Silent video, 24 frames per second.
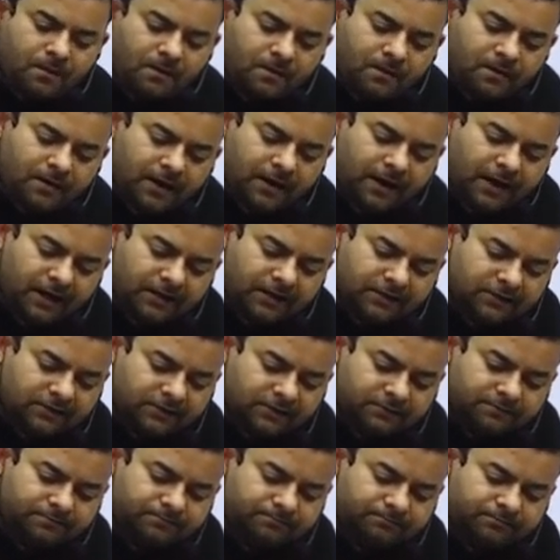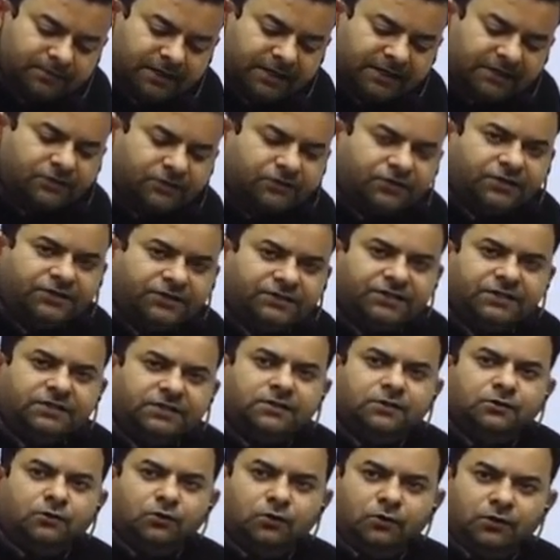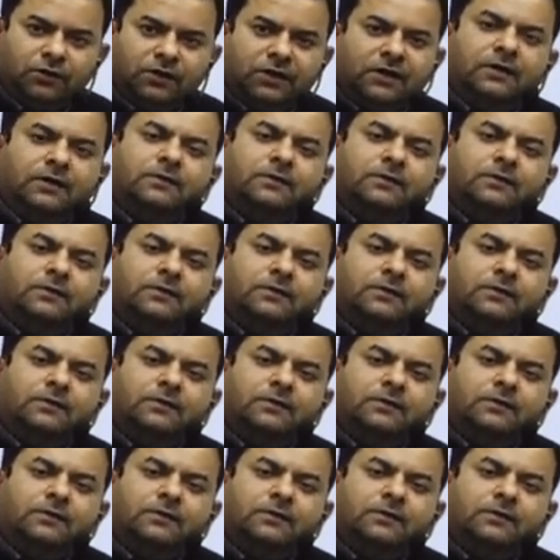either by increasing the quota